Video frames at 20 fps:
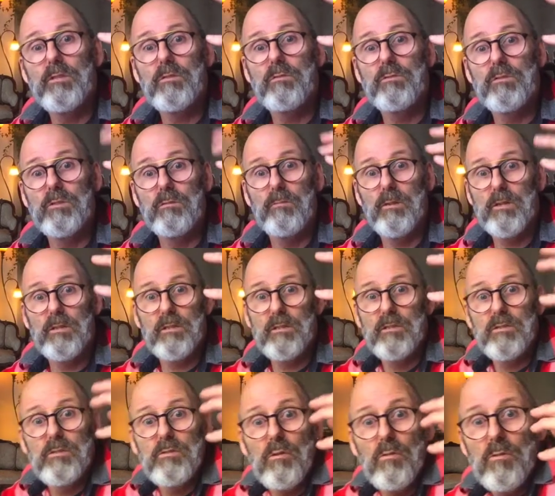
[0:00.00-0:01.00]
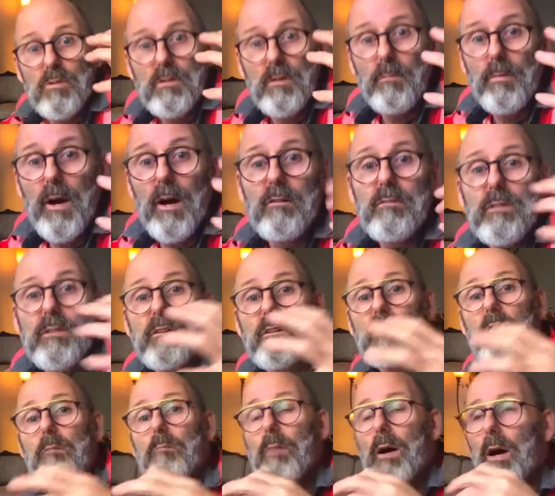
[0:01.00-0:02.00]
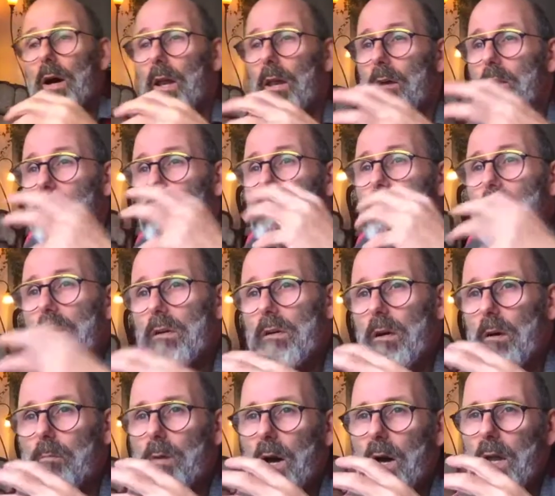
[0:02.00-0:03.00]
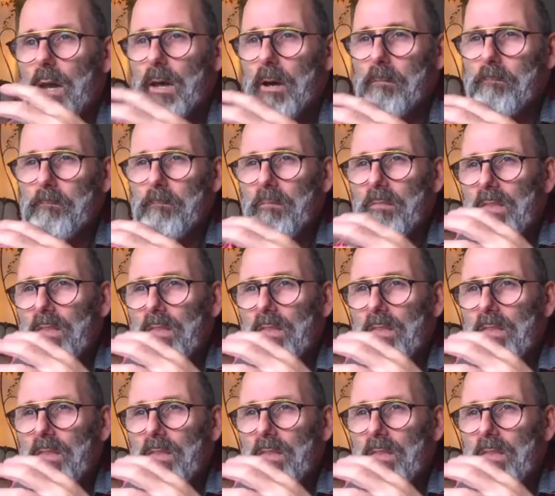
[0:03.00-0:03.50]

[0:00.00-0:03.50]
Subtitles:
also what is talked about in the Kabbalah.